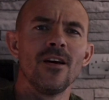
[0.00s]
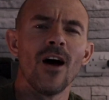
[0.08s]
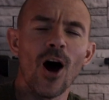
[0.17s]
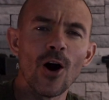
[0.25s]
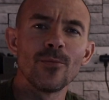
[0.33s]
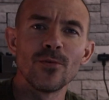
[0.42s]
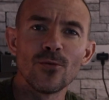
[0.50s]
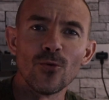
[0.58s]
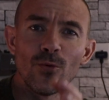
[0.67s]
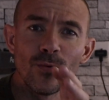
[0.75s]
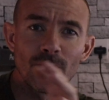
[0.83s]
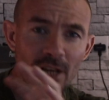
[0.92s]
I hope you're
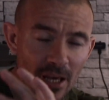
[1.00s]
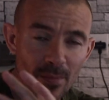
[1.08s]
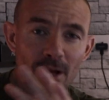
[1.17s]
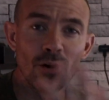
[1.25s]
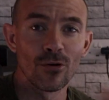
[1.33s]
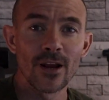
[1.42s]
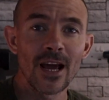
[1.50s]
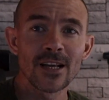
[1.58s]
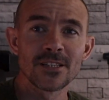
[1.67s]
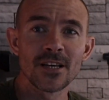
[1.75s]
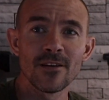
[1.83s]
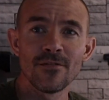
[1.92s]
all keeping
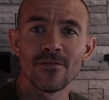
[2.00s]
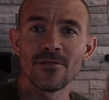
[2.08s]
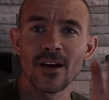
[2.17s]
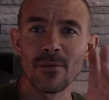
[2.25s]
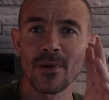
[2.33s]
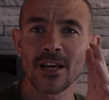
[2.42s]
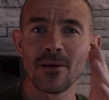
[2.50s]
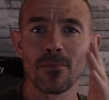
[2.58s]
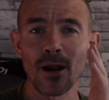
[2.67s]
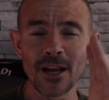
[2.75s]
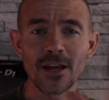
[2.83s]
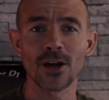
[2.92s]
creative and making
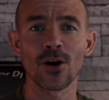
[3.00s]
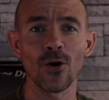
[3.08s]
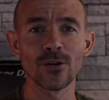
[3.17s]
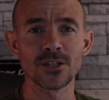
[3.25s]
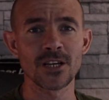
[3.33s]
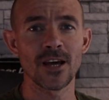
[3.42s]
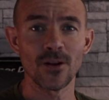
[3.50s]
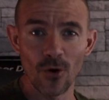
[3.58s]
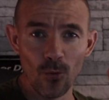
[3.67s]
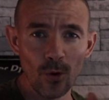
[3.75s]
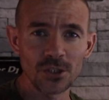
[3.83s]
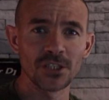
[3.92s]
plenty of content
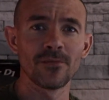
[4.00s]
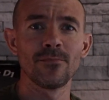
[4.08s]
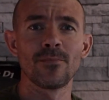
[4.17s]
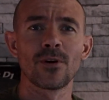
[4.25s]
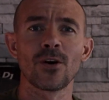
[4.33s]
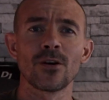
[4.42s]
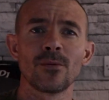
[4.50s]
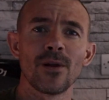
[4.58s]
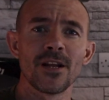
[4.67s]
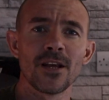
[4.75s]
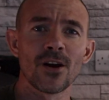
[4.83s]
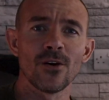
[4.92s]
or watching
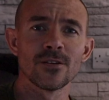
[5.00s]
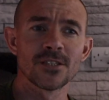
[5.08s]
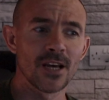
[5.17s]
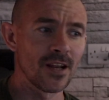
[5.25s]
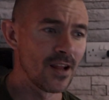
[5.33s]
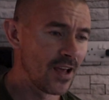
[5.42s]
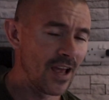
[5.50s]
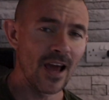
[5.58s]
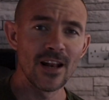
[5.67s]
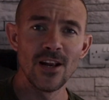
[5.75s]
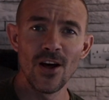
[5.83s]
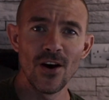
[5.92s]
plenty of content
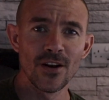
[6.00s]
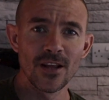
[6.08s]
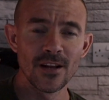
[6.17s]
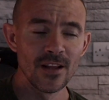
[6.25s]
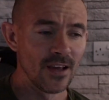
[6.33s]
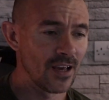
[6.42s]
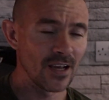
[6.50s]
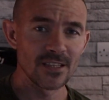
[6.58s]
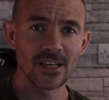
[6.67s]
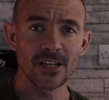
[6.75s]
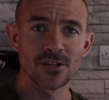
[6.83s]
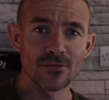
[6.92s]
and learning,
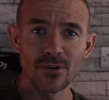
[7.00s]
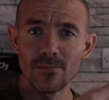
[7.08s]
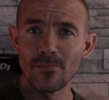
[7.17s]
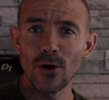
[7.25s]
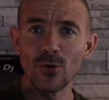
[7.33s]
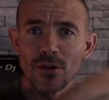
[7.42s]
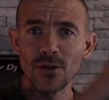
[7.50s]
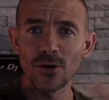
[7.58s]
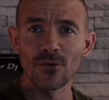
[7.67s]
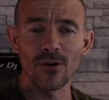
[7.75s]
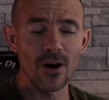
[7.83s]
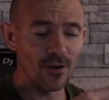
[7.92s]
etc. and building your
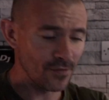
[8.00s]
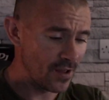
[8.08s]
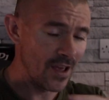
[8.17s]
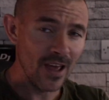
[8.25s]
craft.